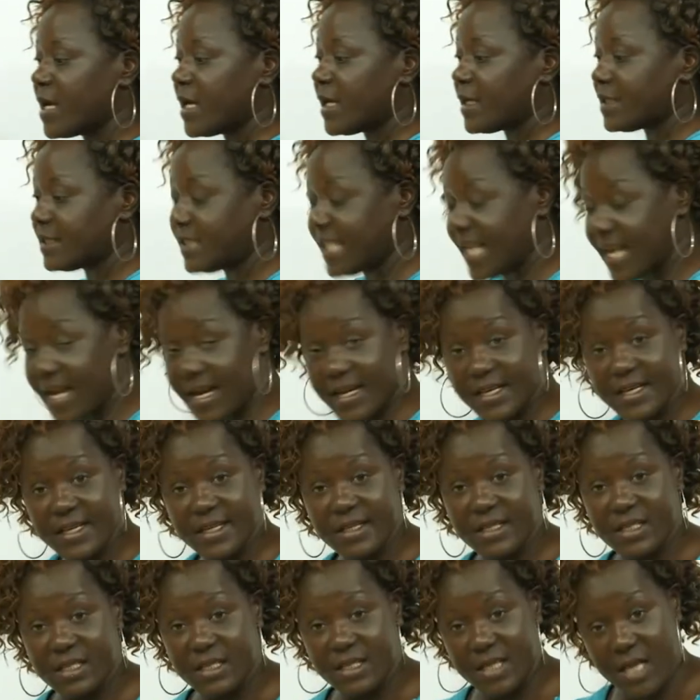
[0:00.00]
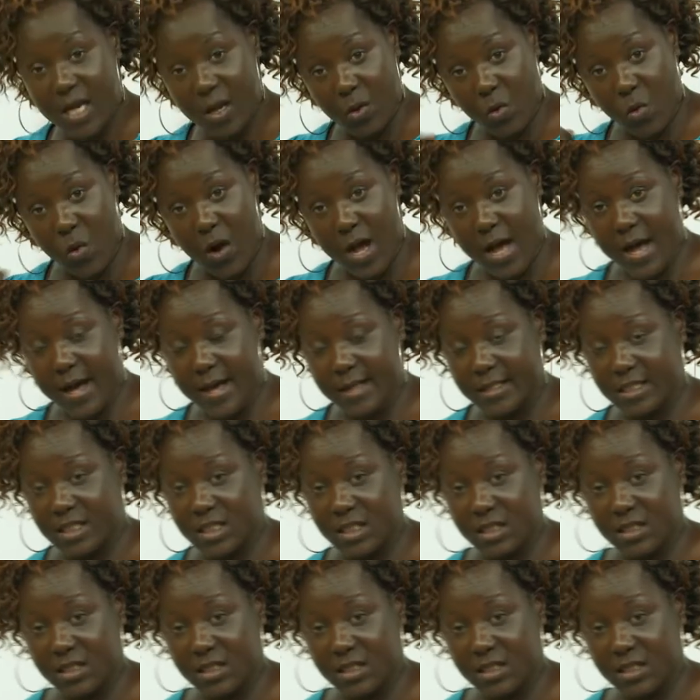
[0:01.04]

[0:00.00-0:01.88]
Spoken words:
there is a word